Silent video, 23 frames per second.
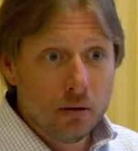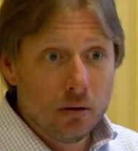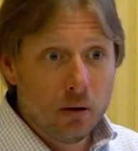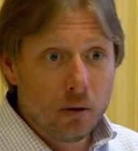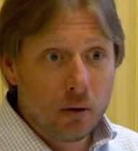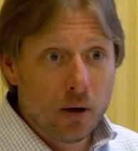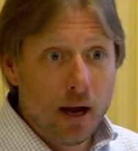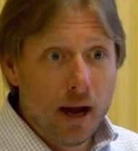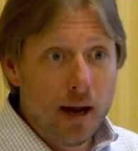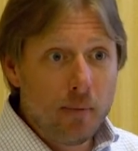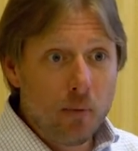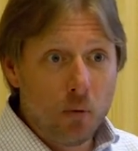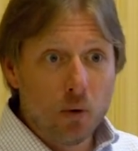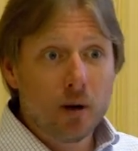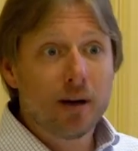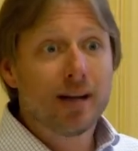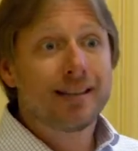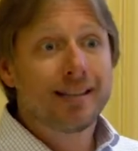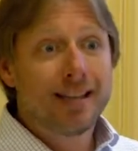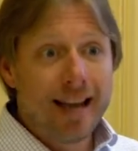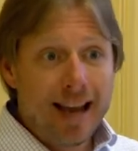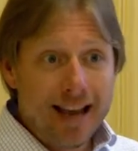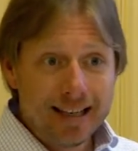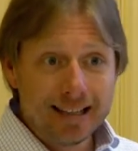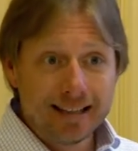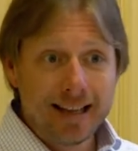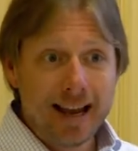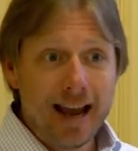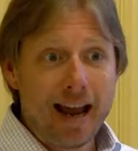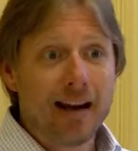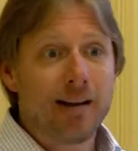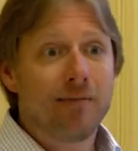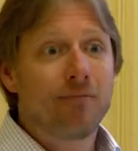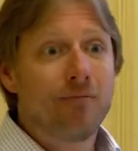Okay, but we're going to test
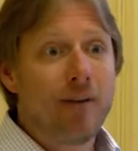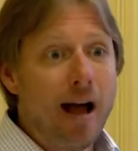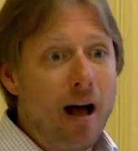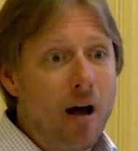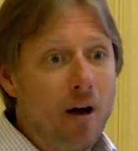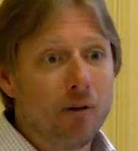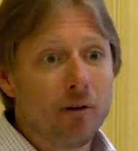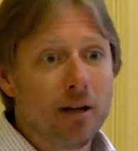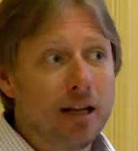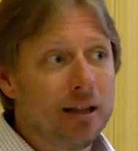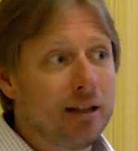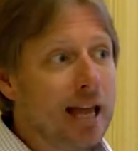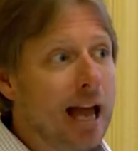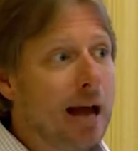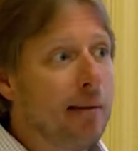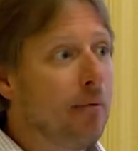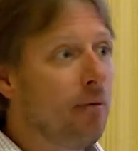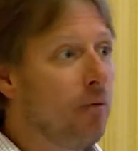that and validate that